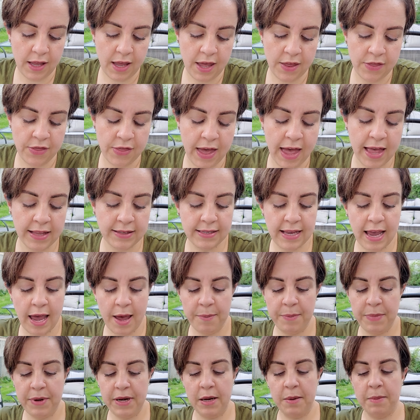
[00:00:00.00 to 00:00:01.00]
and that's
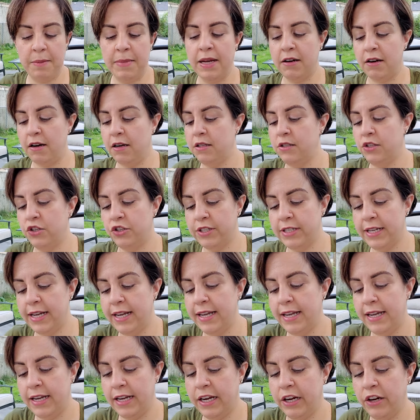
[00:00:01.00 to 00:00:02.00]
happening because you're
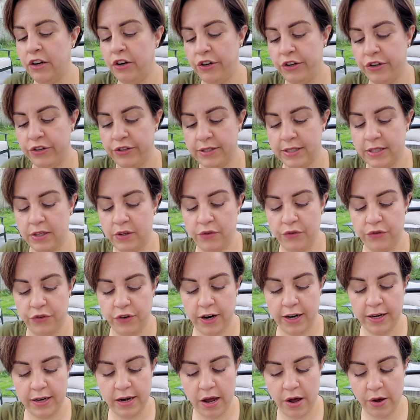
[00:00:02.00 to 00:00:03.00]
taking care of yourself
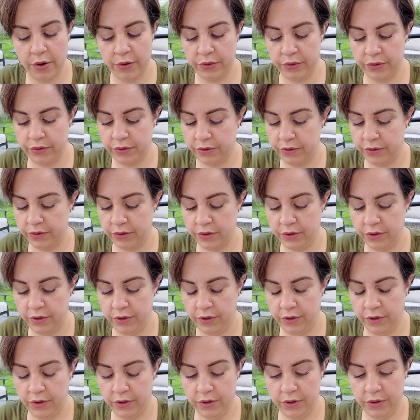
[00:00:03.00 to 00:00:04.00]
right now.
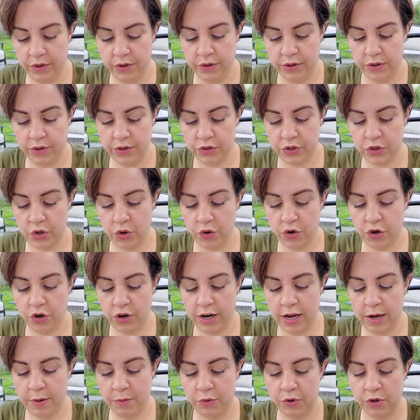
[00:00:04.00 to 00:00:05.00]
So you're
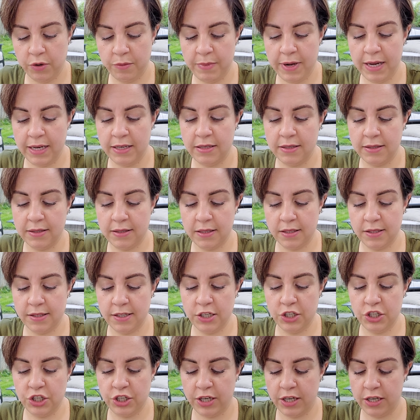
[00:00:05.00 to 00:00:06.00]
able to make this
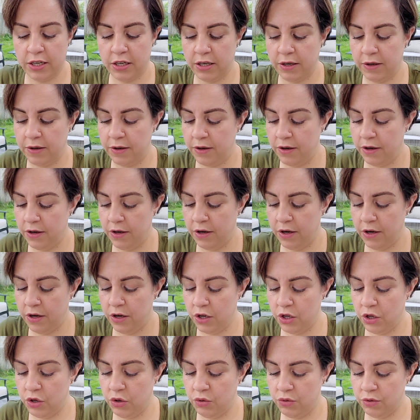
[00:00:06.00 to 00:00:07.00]
decision
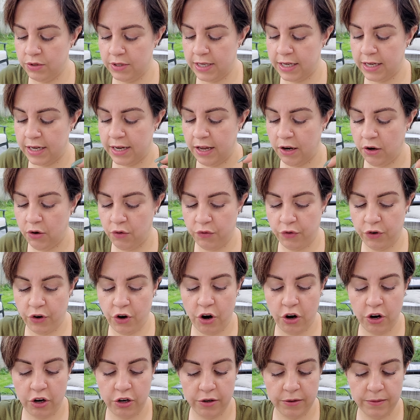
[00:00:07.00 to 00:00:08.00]
using head over
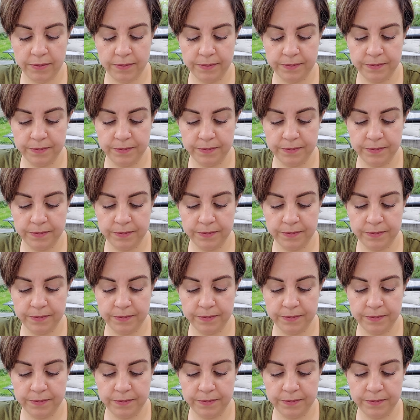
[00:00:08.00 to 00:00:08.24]
heart